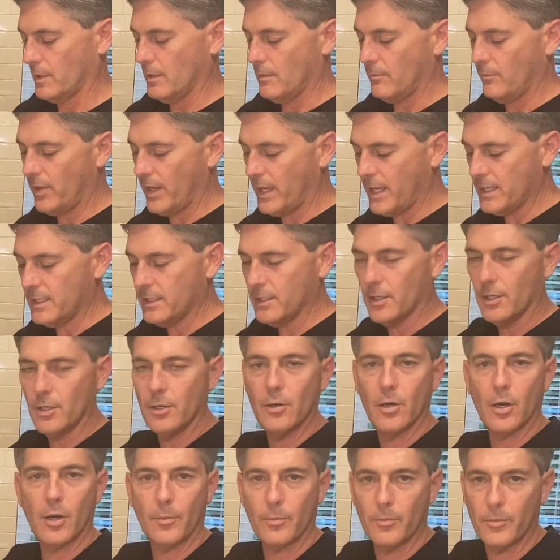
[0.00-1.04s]
Panko
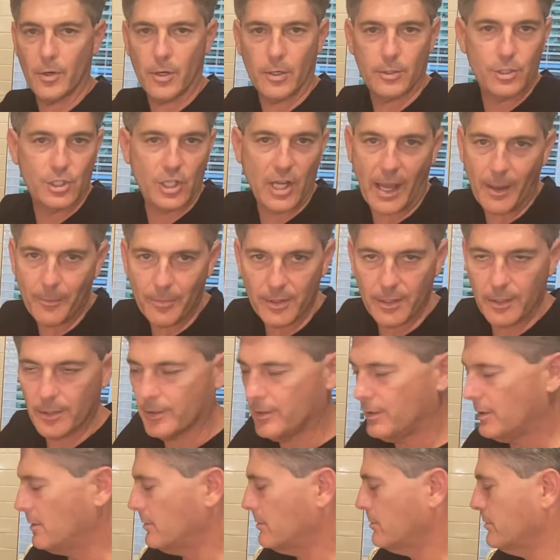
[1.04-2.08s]

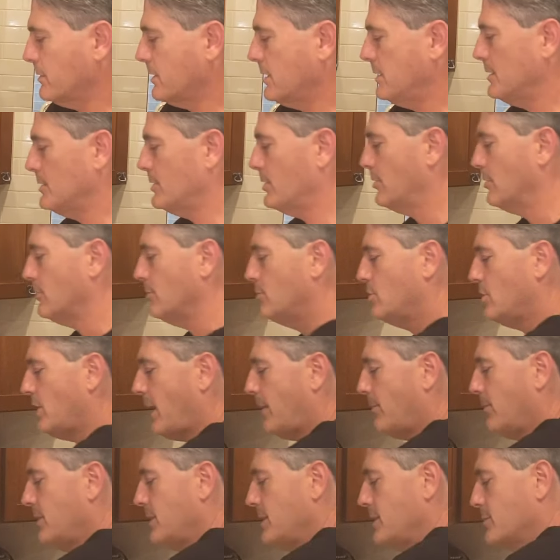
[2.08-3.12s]
they're considered
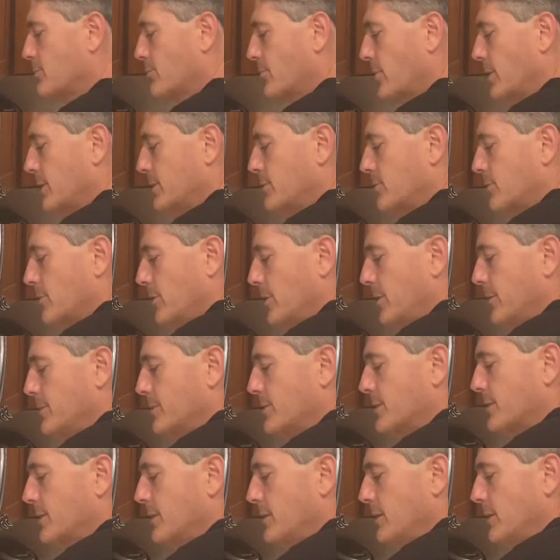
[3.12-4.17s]
Japanese
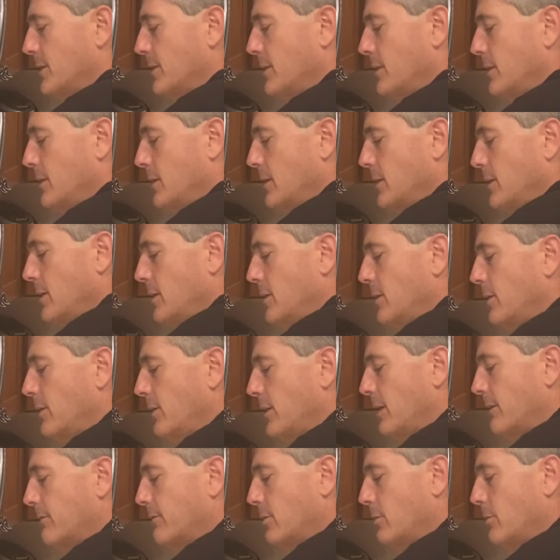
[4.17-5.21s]
breadcrumbs. They're
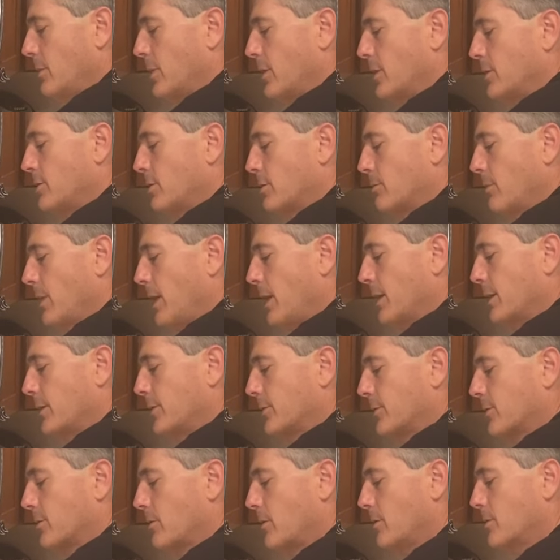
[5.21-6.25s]
everywhere in your
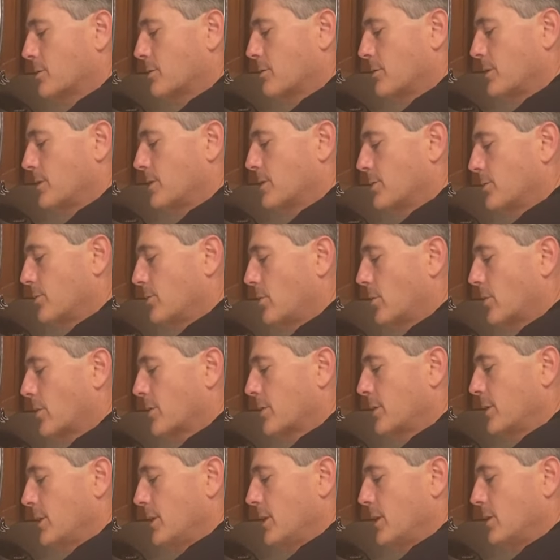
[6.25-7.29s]
regular grocery store.
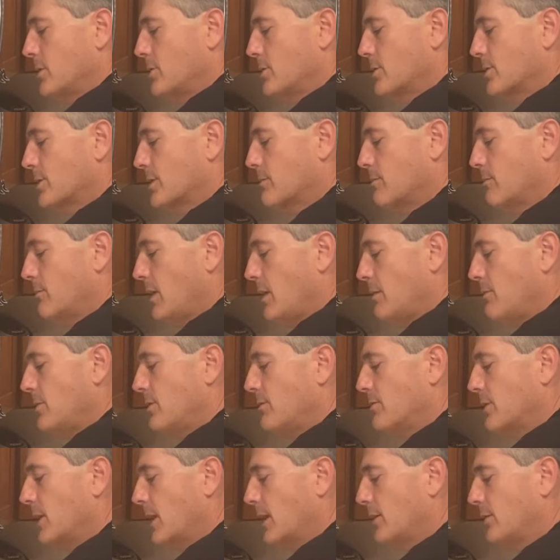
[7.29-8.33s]
Maybe
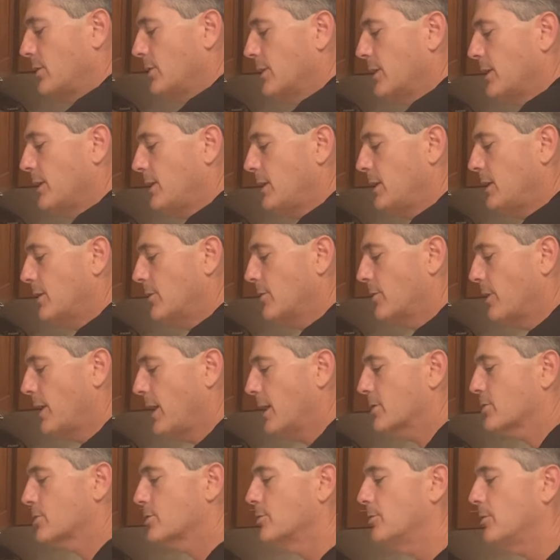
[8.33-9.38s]
you've got to look in the
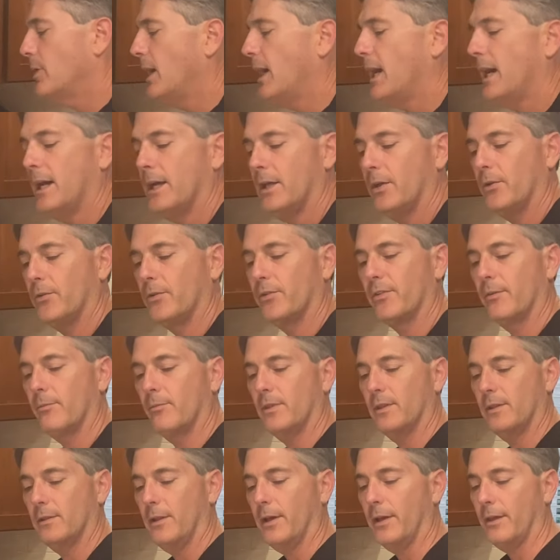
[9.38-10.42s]
international aisle,
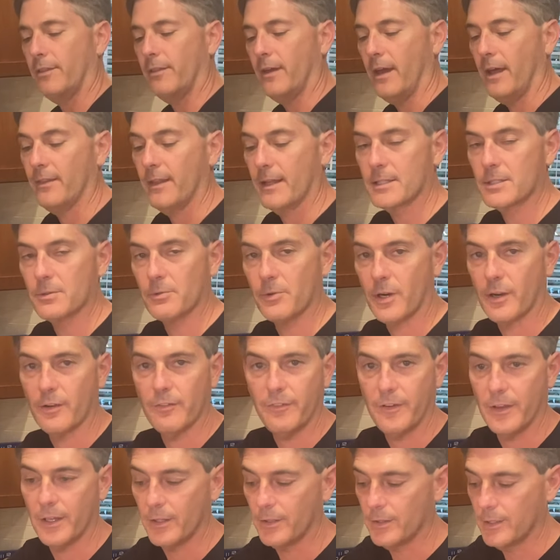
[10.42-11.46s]
something like that. That's where I
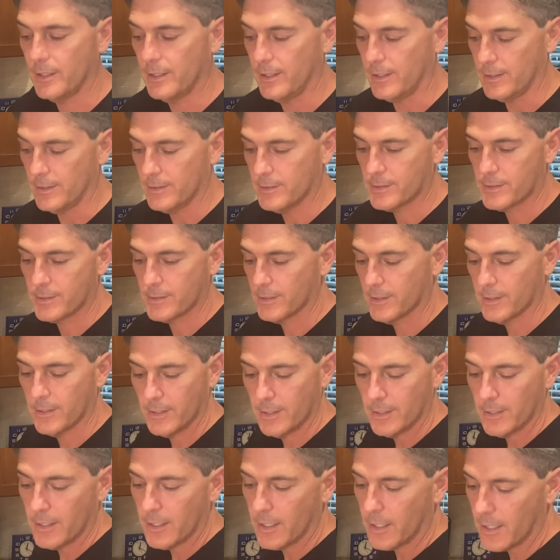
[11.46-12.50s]
found these,
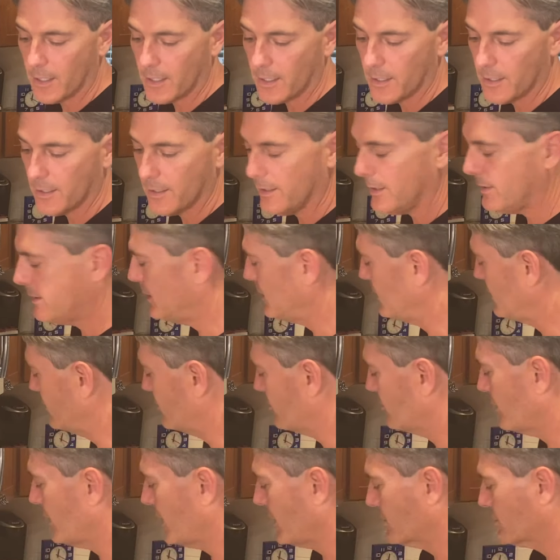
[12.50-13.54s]
in the
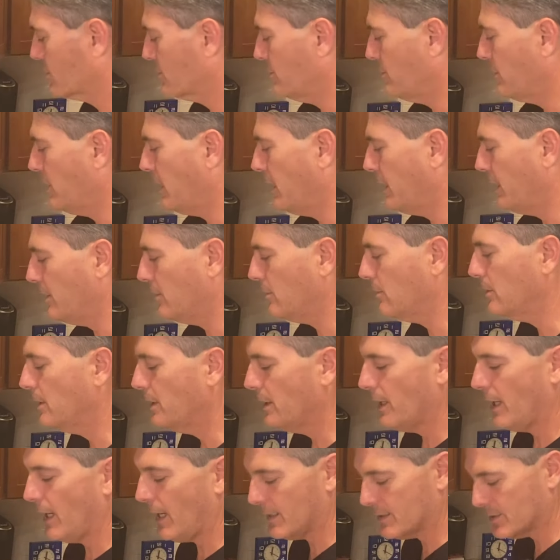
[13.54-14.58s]
international aisle
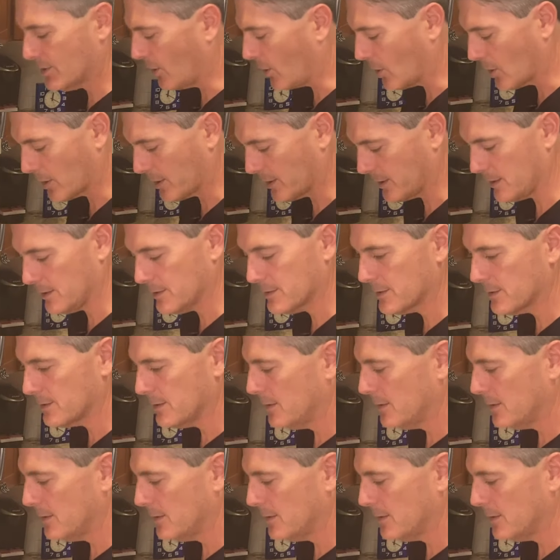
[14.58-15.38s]
at Target.